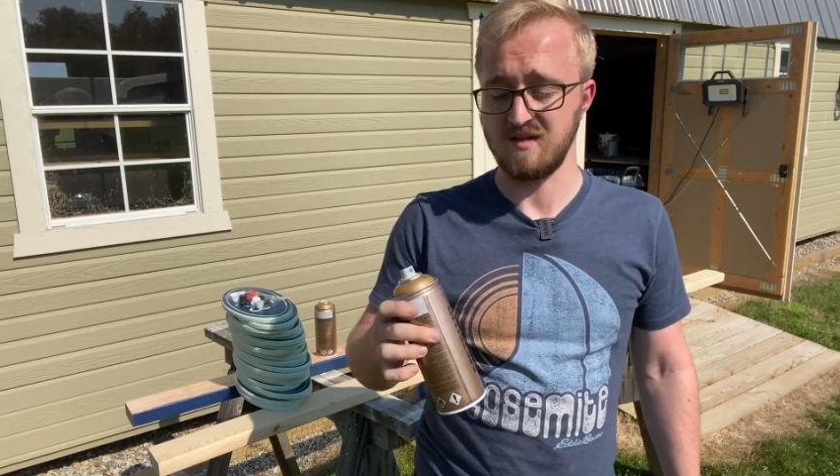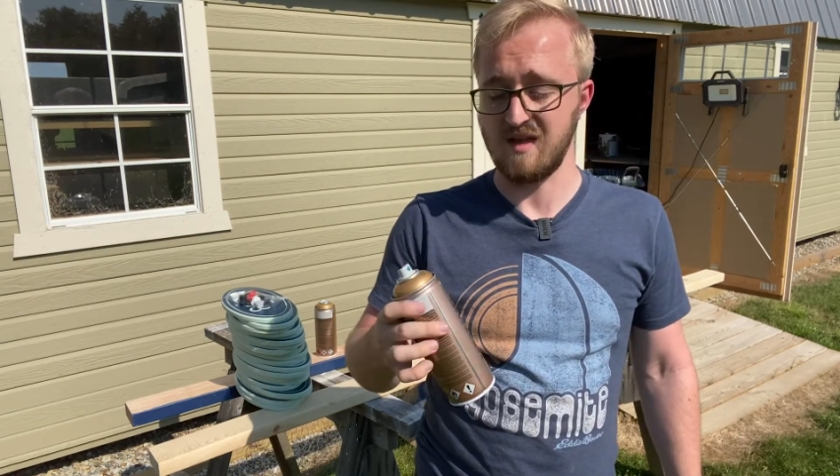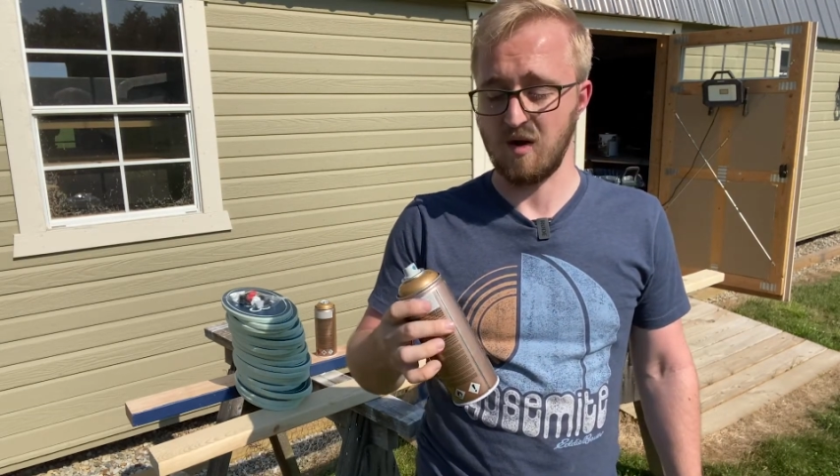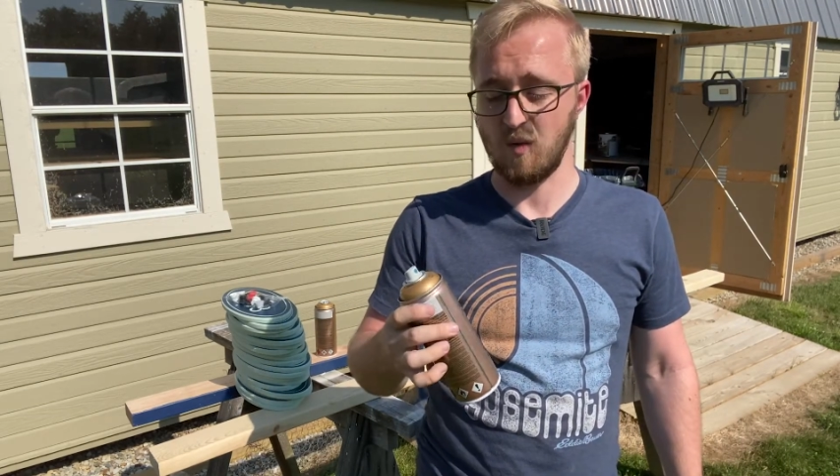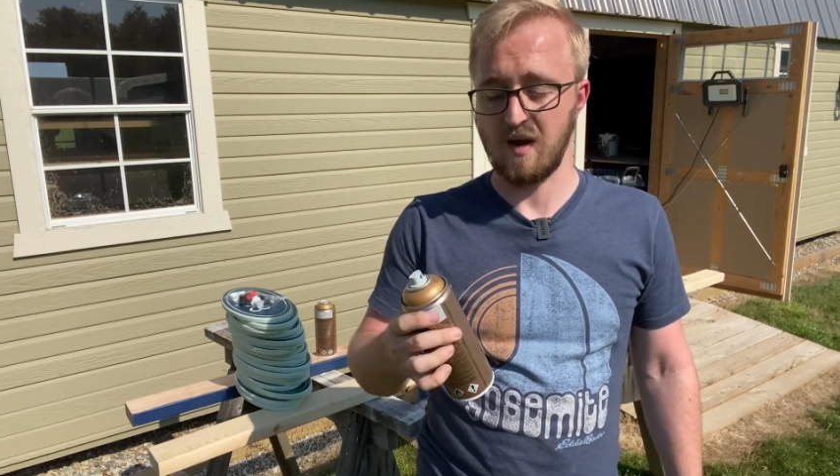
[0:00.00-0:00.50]

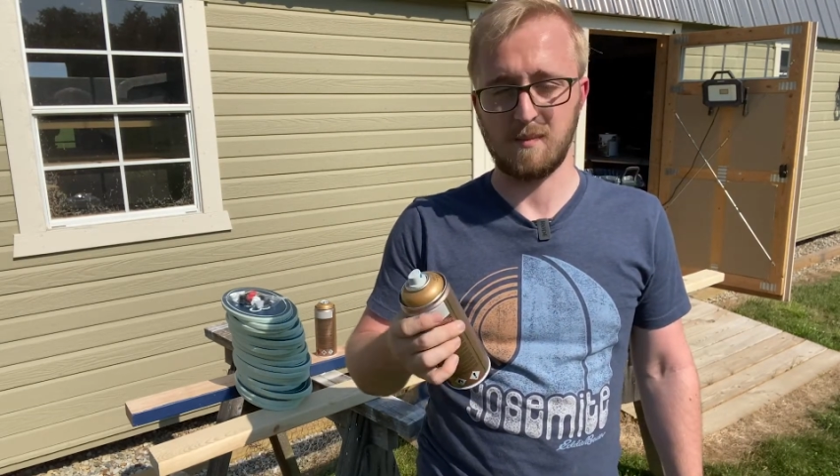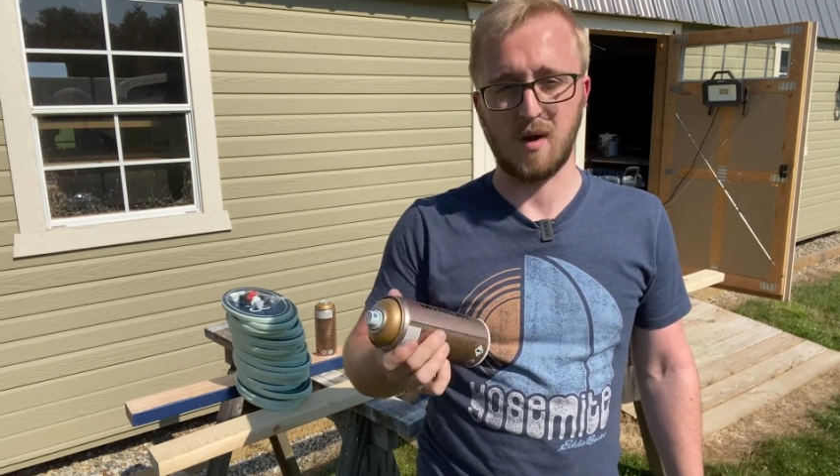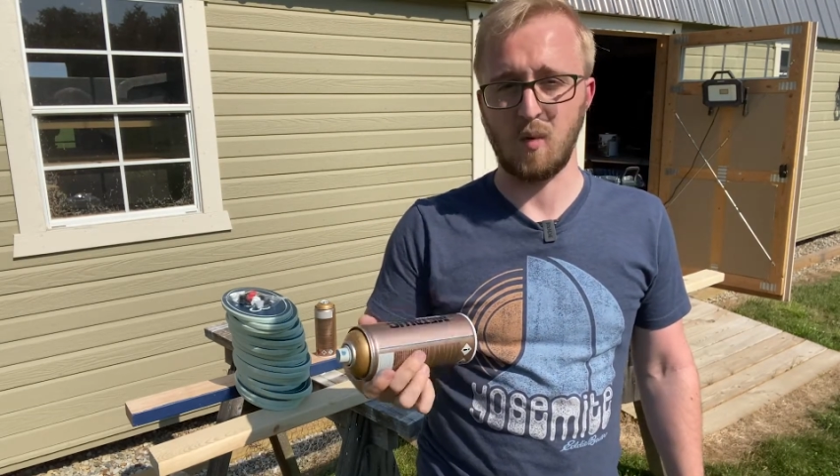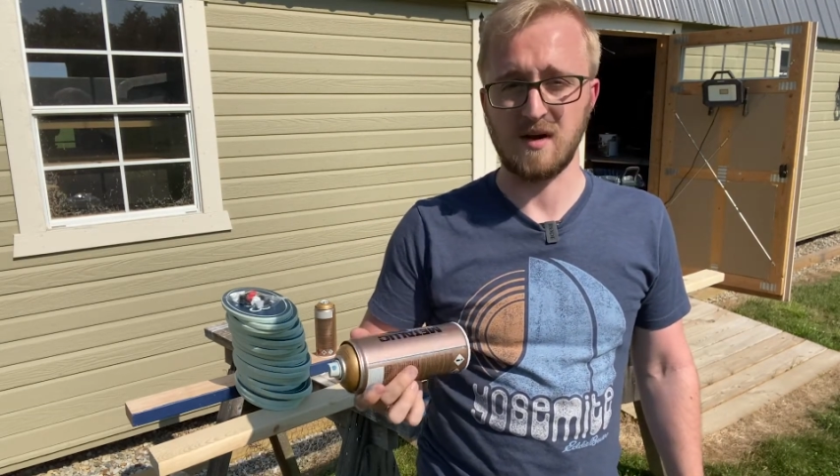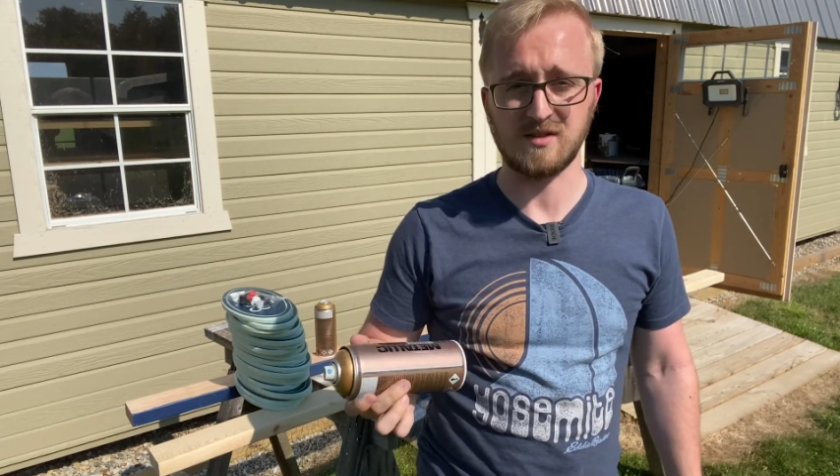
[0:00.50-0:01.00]
That way I'm
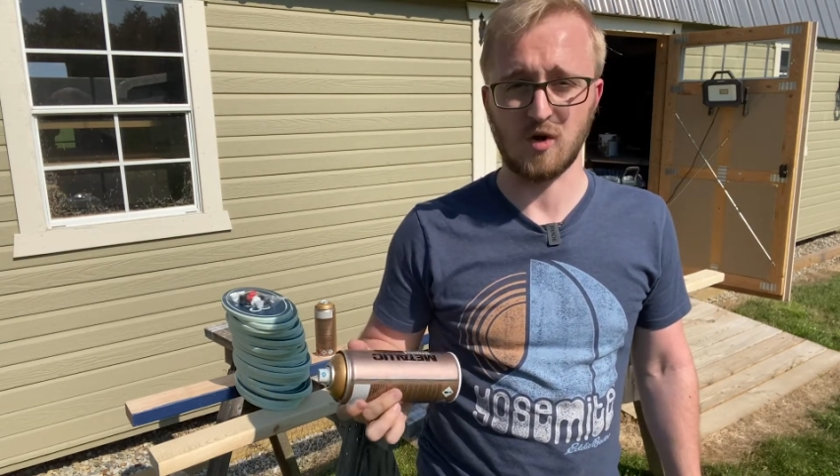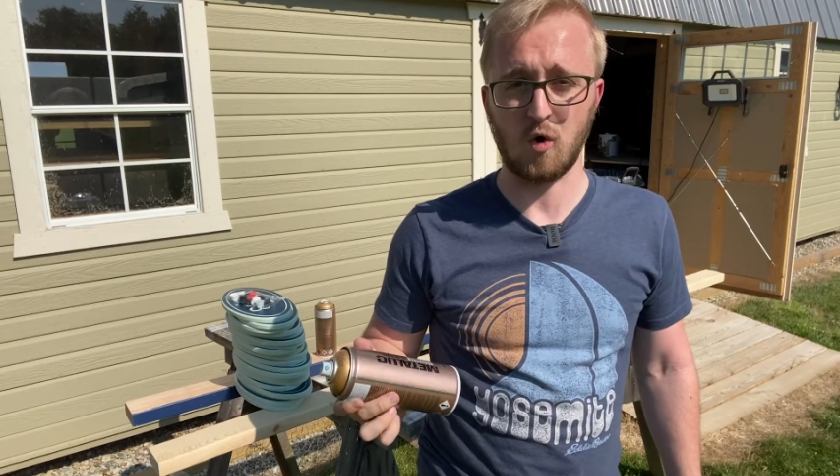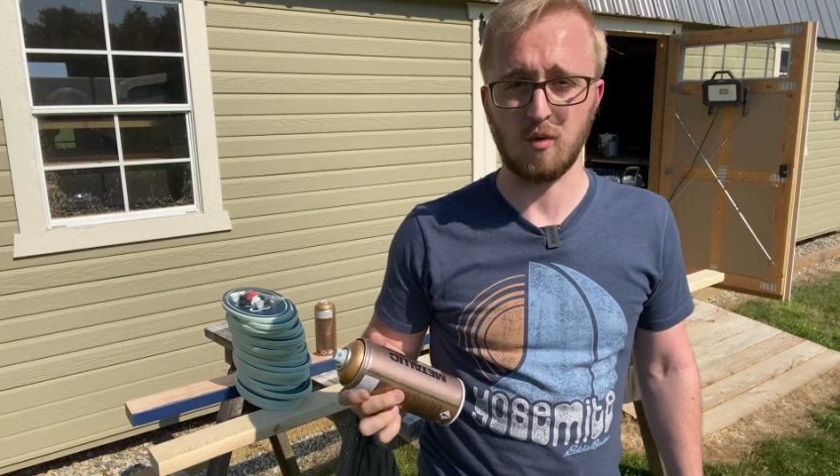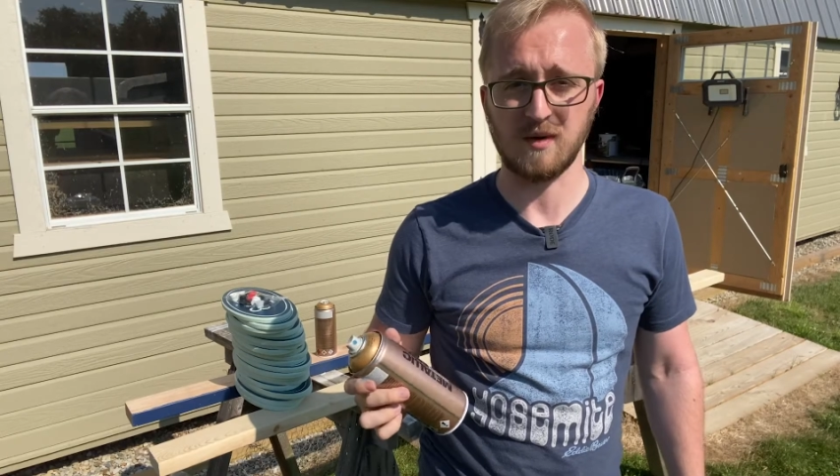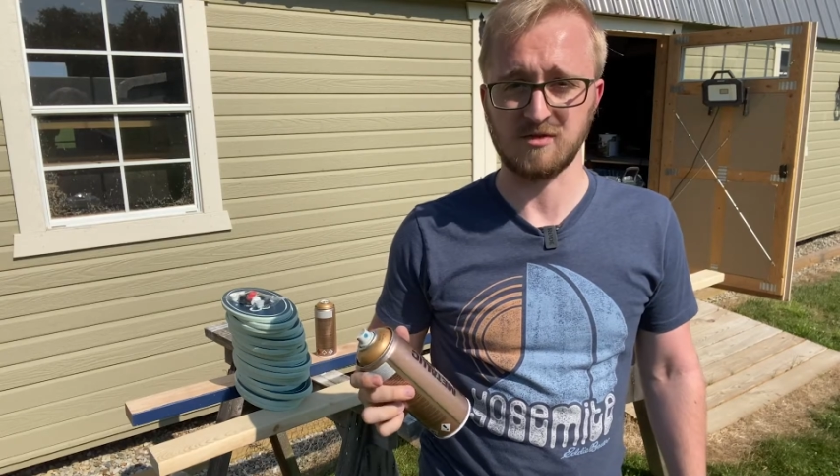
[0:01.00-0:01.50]
not wasting a
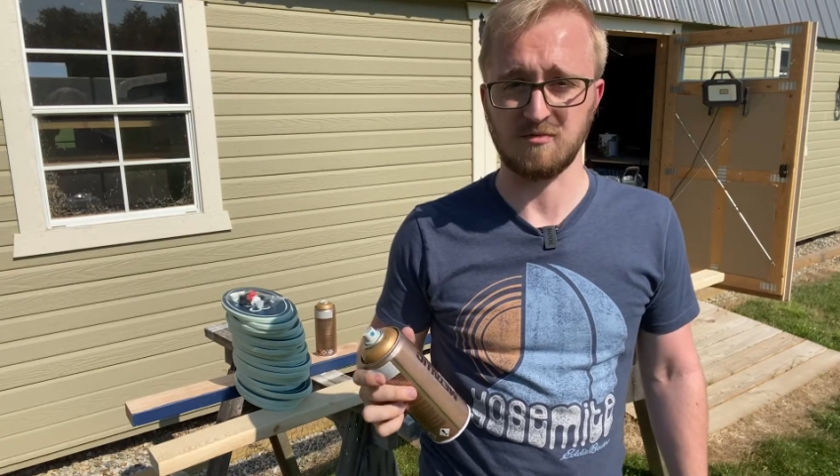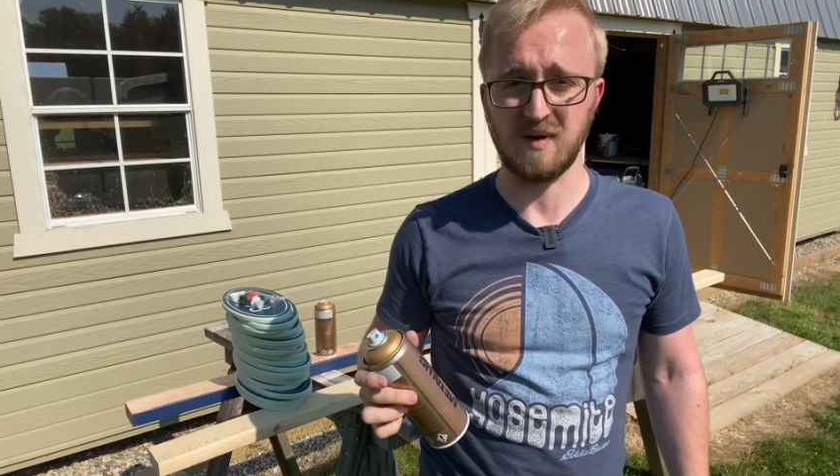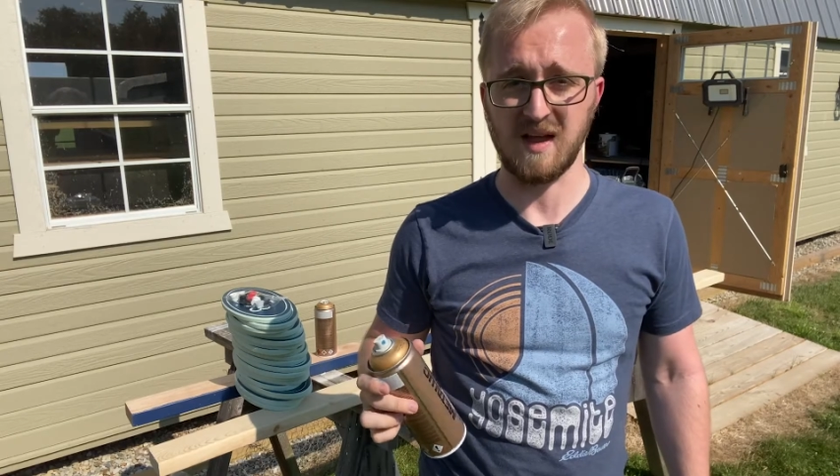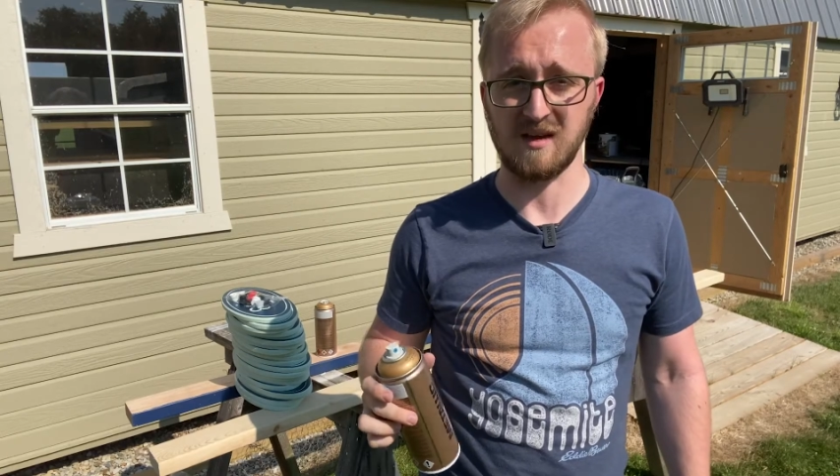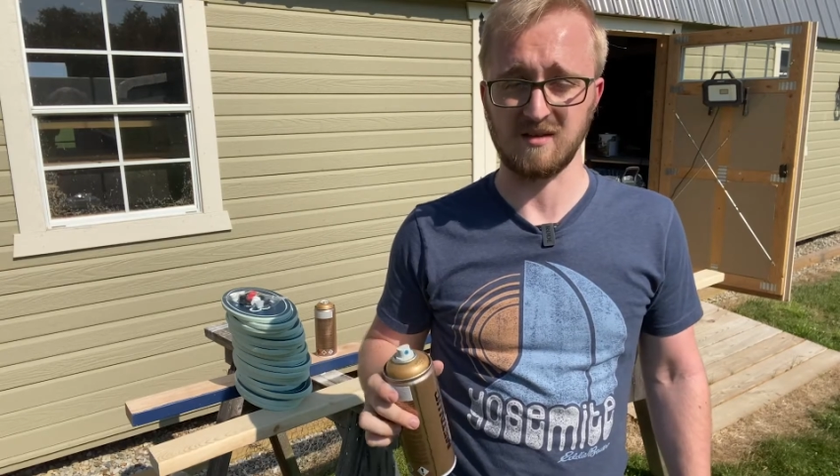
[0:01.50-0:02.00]
whole bunch of
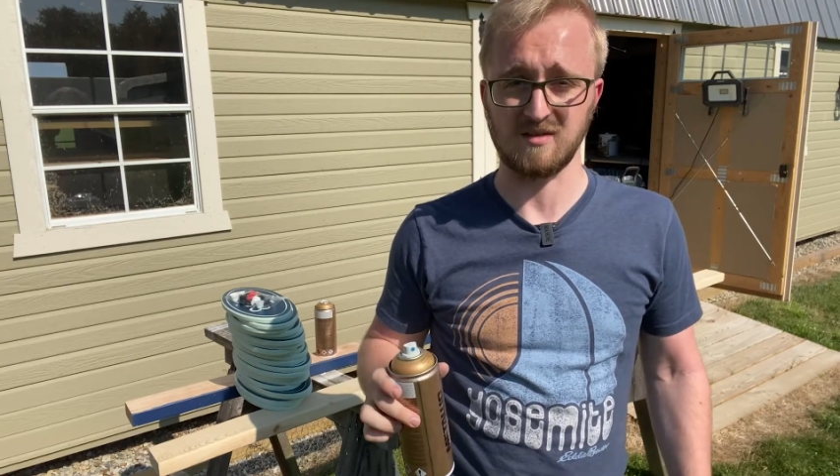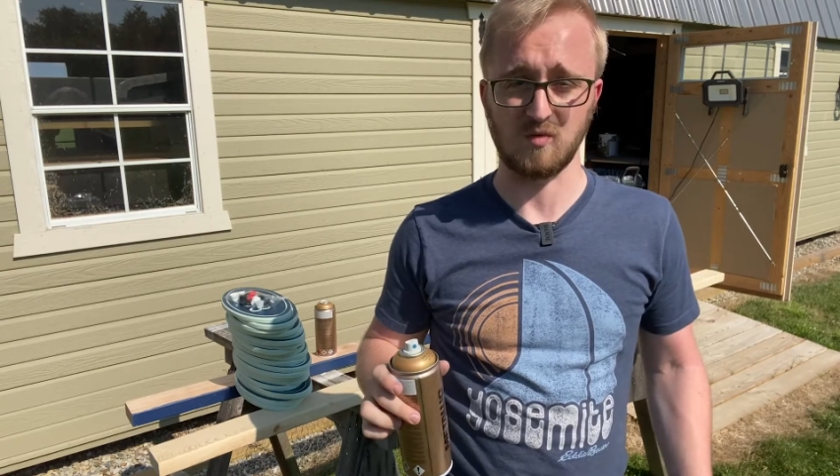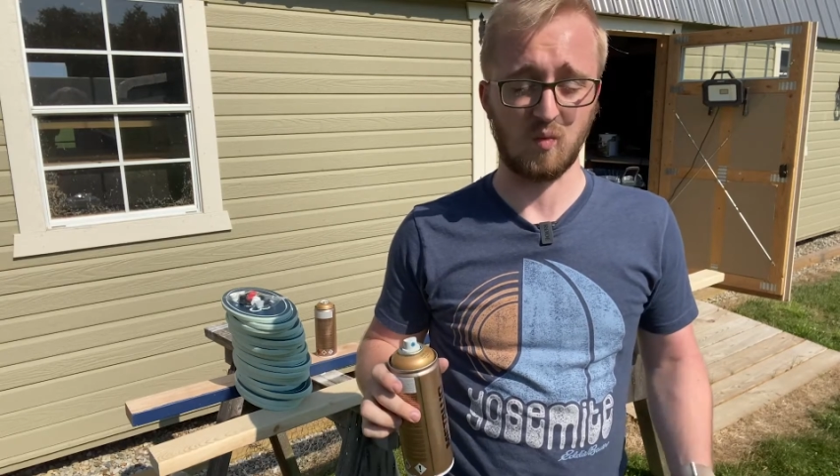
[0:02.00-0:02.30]
paint